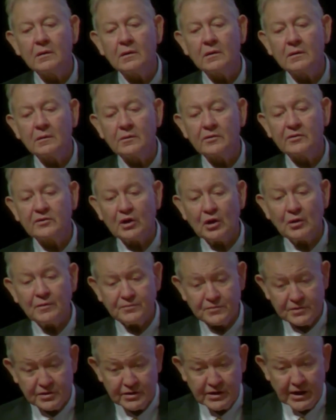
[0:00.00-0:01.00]
stuff
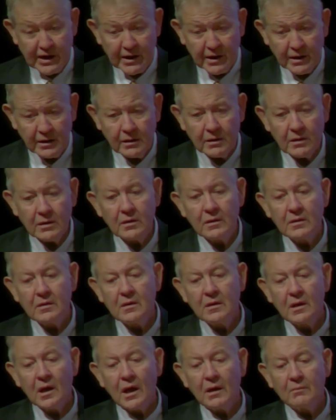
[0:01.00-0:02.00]
today,
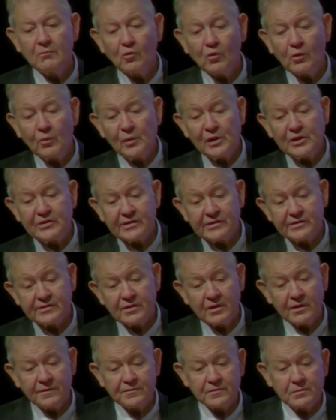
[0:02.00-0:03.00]
and more basic
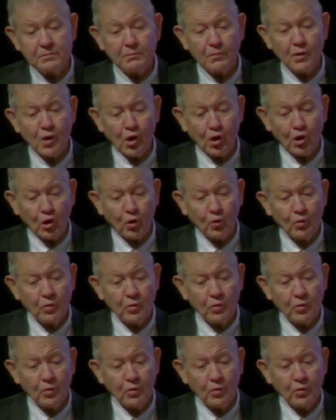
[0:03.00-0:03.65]
stuff tomorrow.